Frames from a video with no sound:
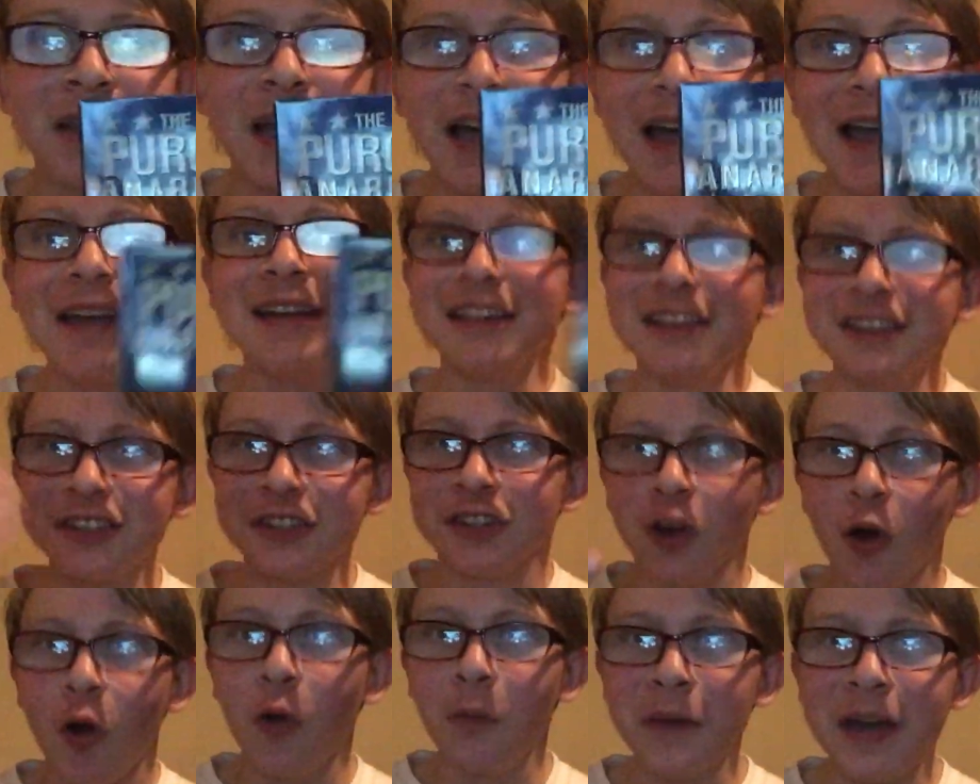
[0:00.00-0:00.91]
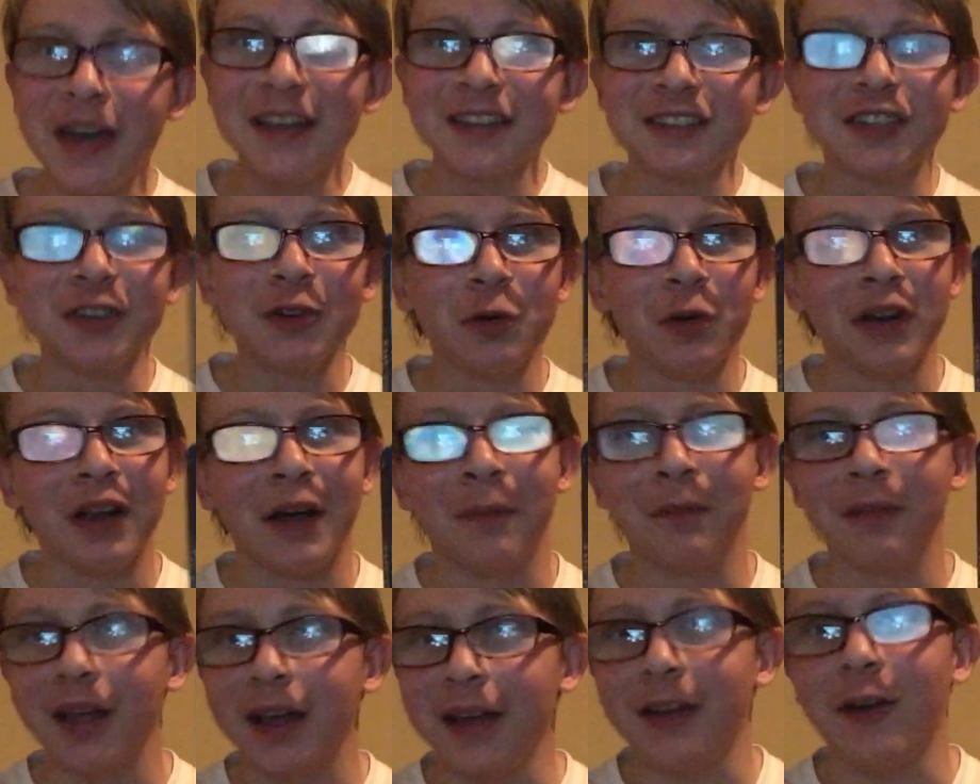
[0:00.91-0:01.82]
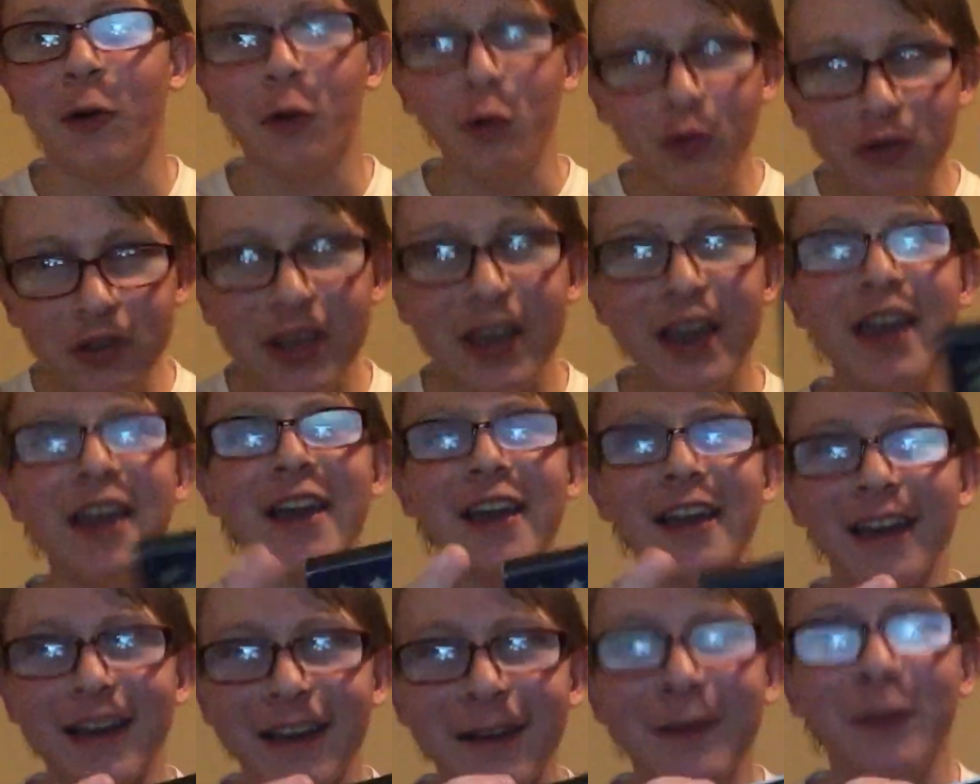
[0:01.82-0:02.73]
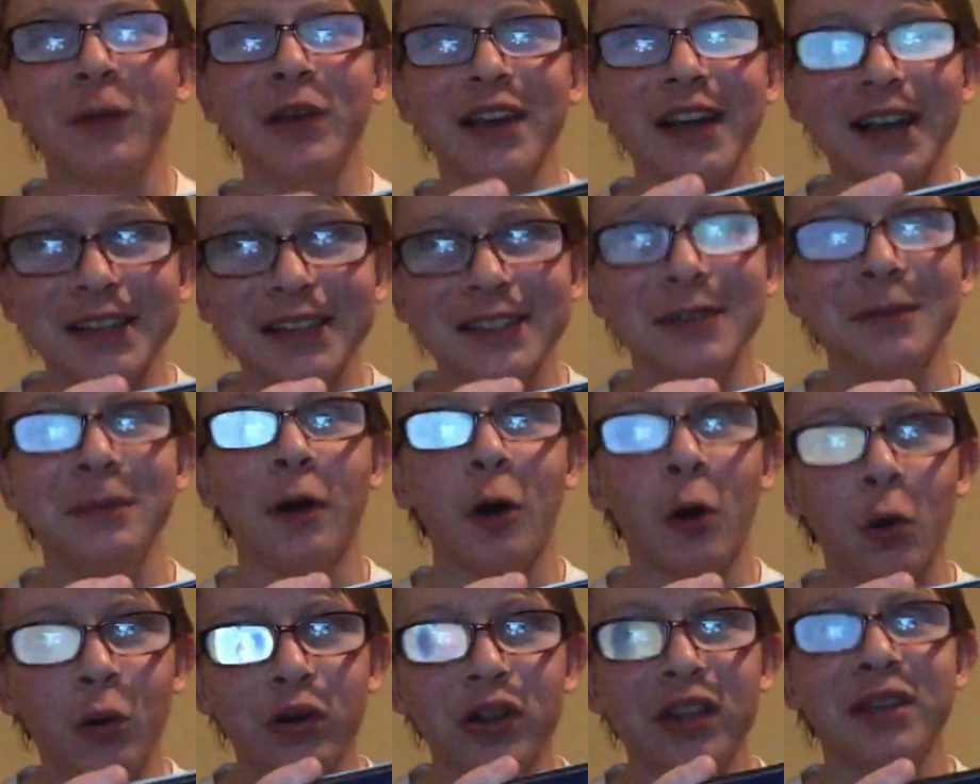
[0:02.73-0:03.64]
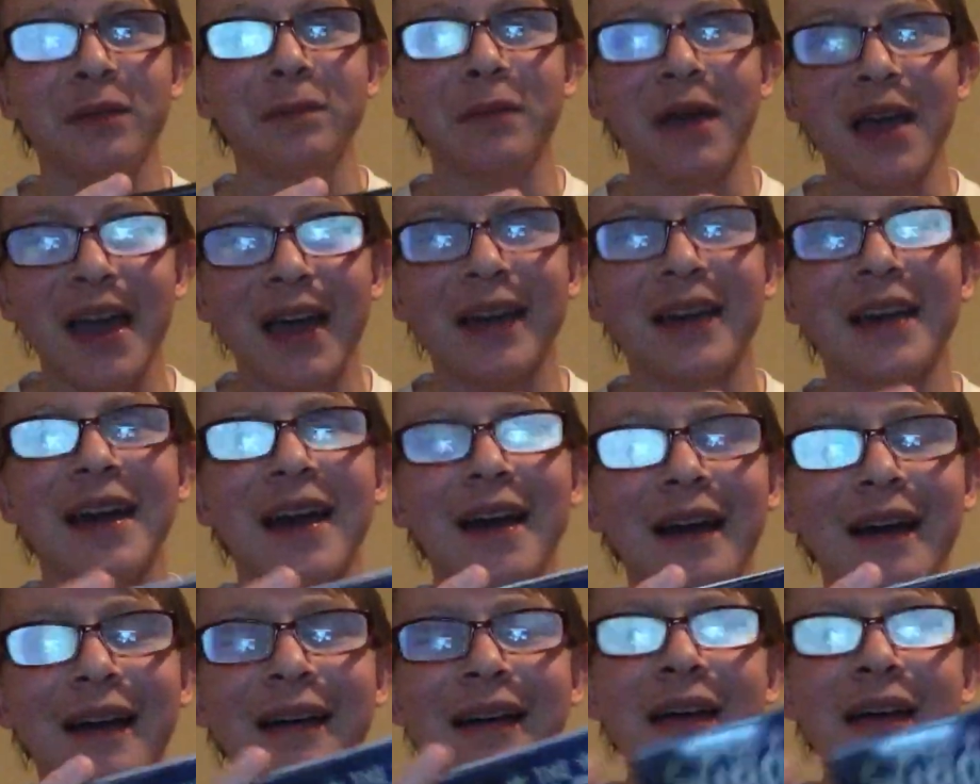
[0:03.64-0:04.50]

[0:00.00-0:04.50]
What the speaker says: And he's an old man too, and I'm like, oh yeah, we got some oldie bad guy.